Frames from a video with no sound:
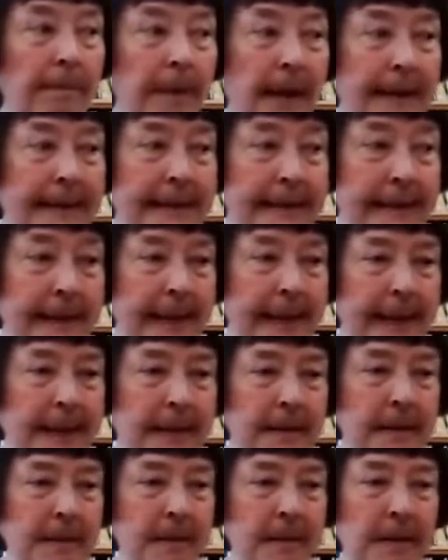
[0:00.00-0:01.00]
by
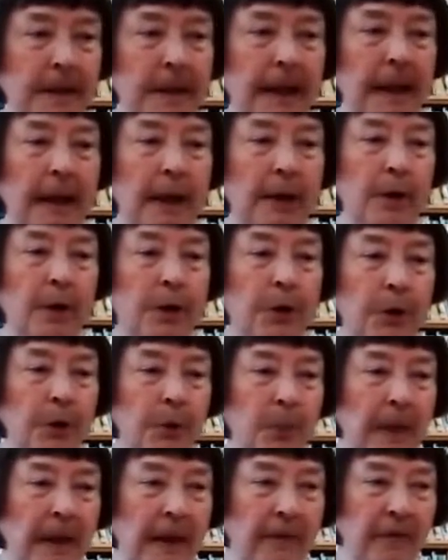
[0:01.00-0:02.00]
seed in the
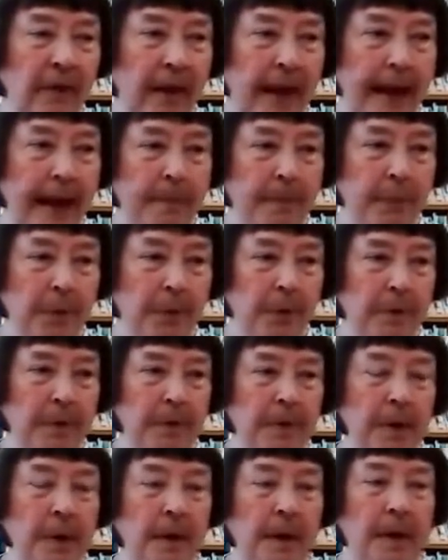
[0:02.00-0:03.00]
3rd week of
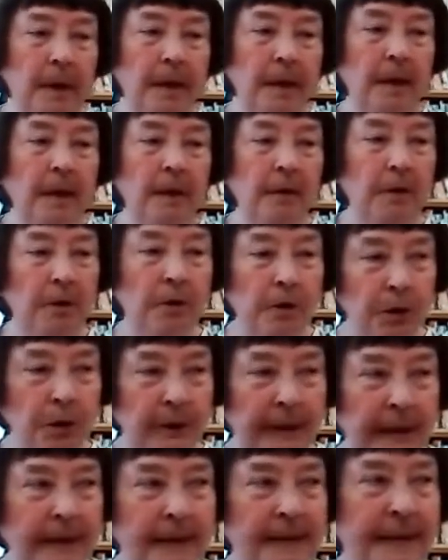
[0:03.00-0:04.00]
April,
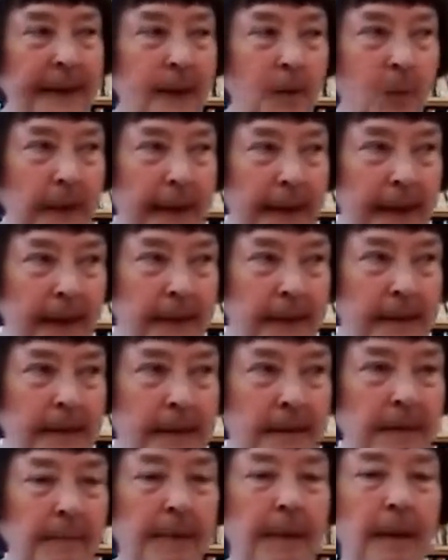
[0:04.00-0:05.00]
usually in 10
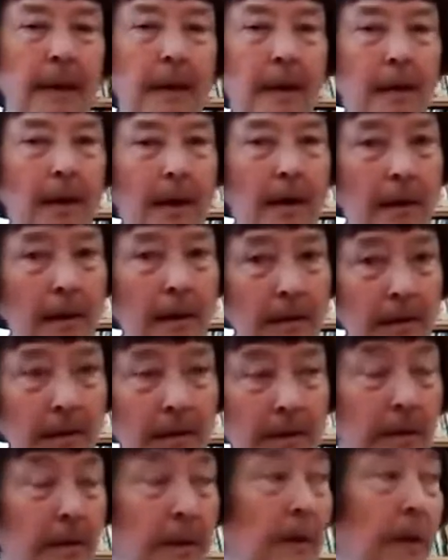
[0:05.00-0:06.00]
weeks, depending on
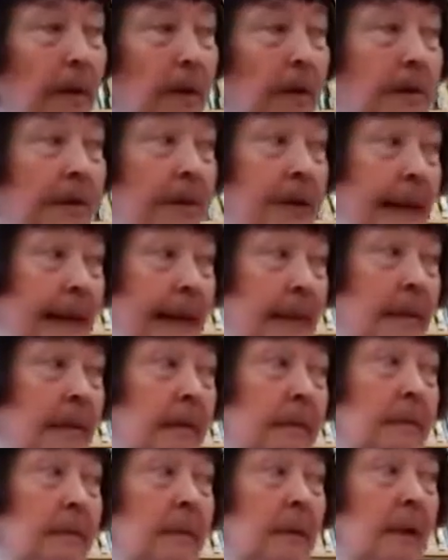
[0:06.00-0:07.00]
the
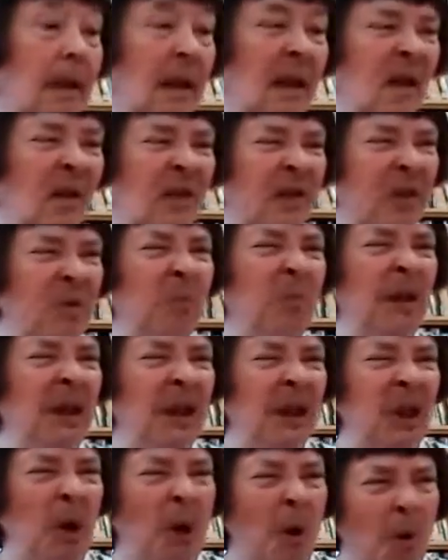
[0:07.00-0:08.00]
season. You know, if it's
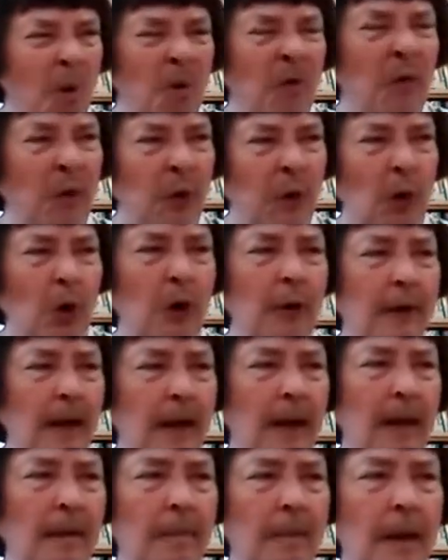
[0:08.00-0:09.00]
really cold for a long
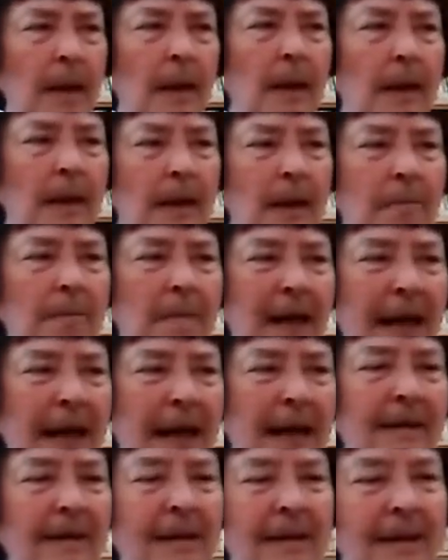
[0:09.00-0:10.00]
time in
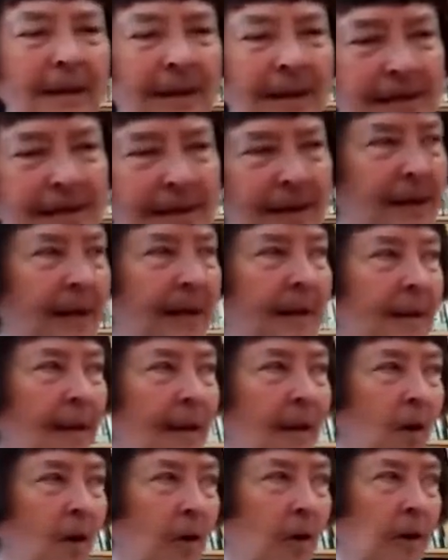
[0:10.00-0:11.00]
May, then things take a
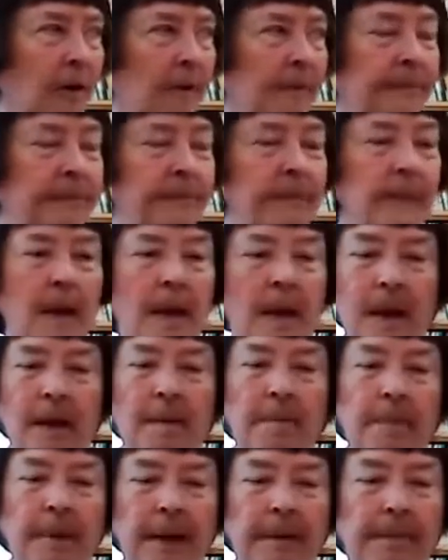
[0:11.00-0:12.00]
little longer.
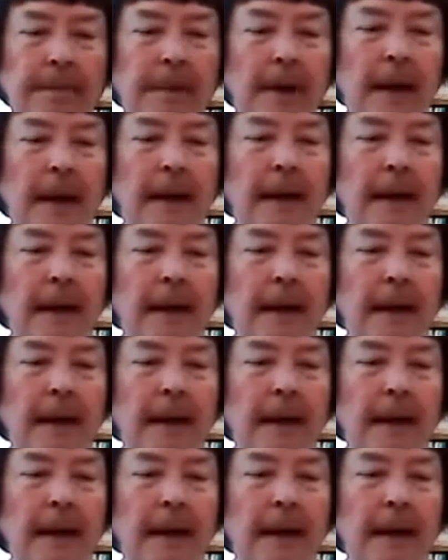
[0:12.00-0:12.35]
But